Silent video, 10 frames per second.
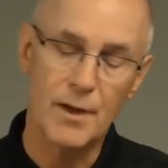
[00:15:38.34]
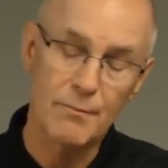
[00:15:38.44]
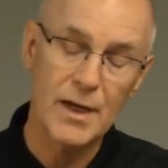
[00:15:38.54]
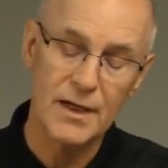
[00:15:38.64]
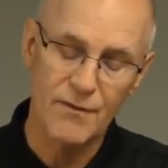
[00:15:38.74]

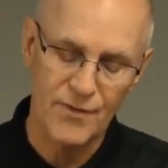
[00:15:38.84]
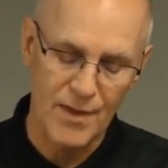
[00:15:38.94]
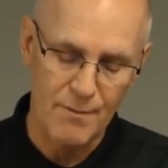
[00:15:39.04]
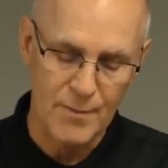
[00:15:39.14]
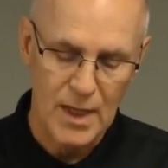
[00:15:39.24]
many of
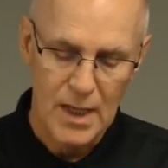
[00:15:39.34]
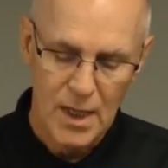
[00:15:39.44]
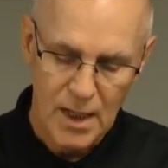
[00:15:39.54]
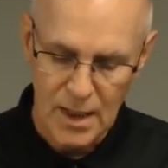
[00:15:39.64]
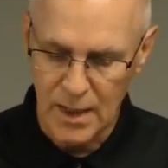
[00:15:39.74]
them,
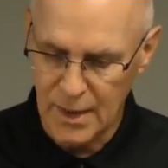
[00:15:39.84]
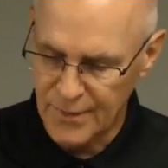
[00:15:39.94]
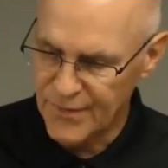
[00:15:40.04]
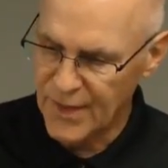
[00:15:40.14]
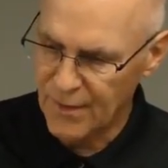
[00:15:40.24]

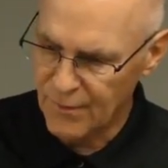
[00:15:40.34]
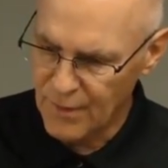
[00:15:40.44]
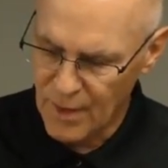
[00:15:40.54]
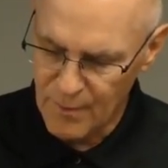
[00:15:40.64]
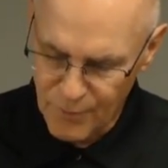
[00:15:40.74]
their